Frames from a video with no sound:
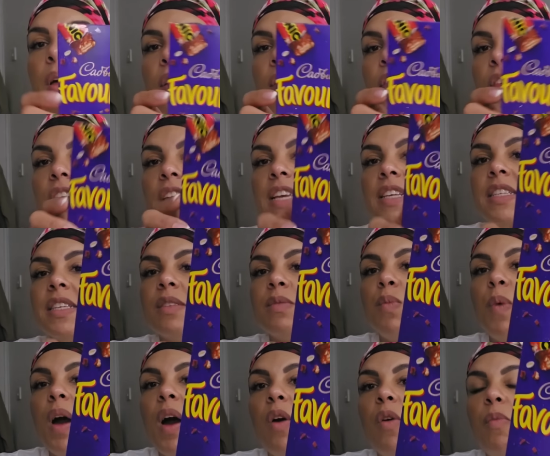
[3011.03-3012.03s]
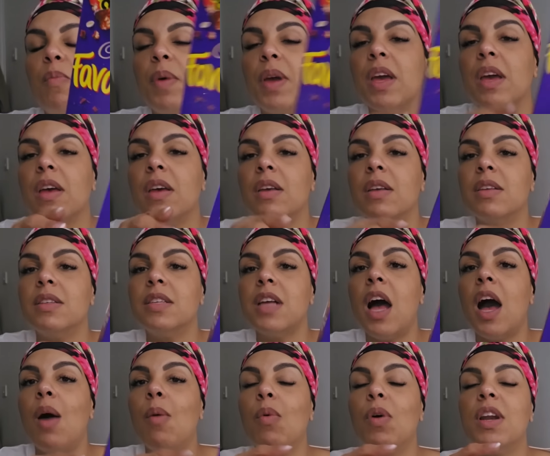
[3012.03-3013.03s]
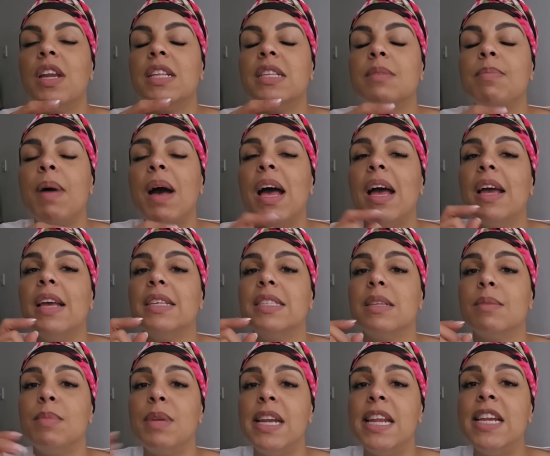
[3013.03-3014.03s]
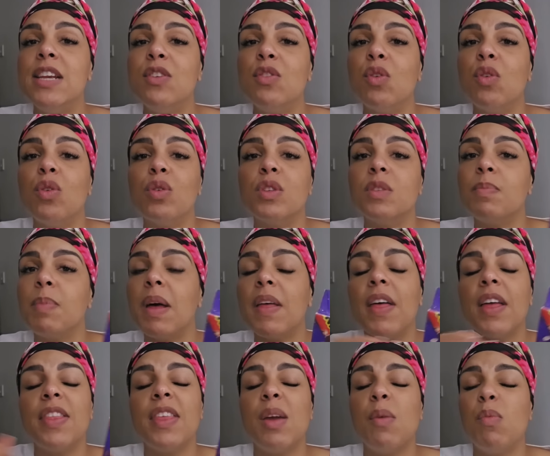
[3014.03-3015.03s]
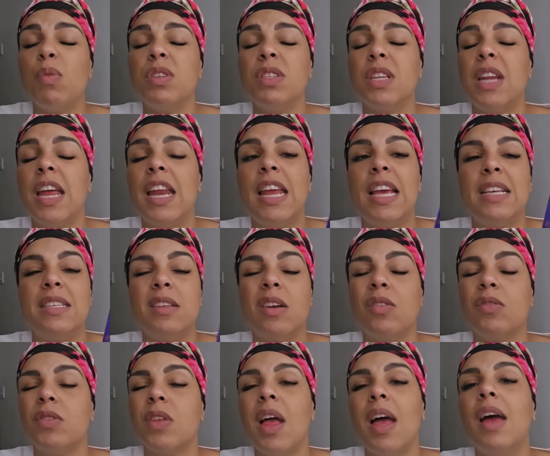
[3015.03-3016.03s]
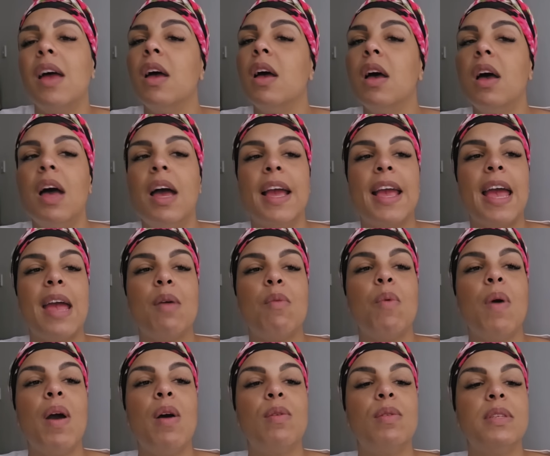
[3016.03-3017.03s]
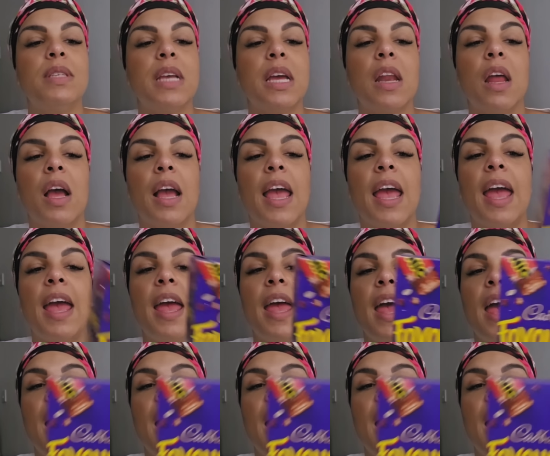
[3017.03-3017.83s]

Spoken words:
these as well, because I wanted to buy some Lindors, but there wasn't any. So I was like, okay, what else can I get?